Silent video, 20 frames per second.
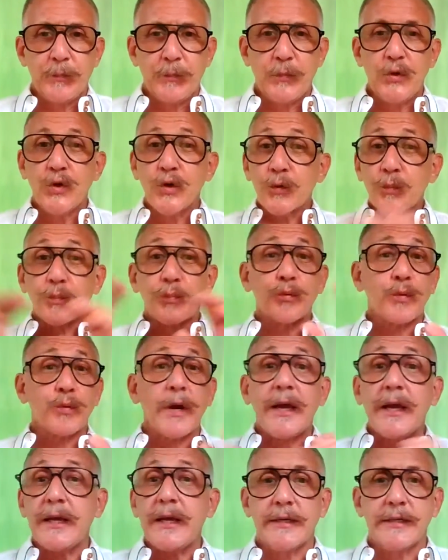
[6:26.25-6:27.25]
Your
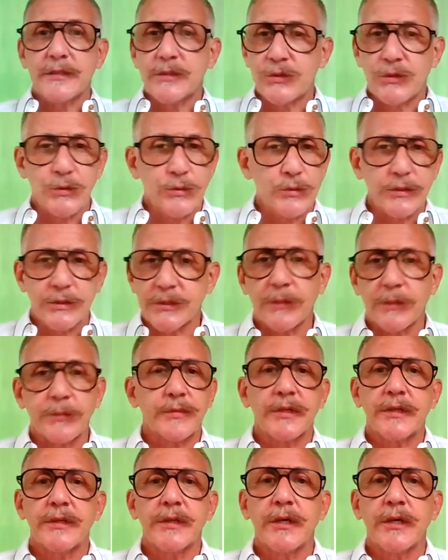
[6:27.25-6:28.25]
brain is doing
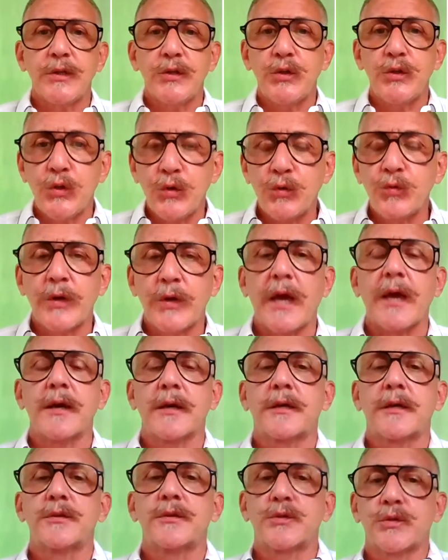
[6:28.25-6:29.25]
something that you
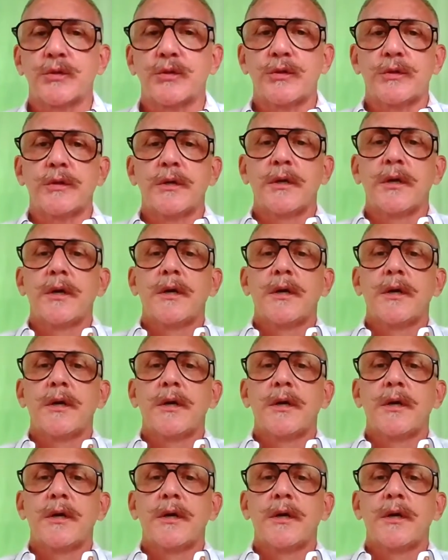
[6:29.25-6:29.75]
can't control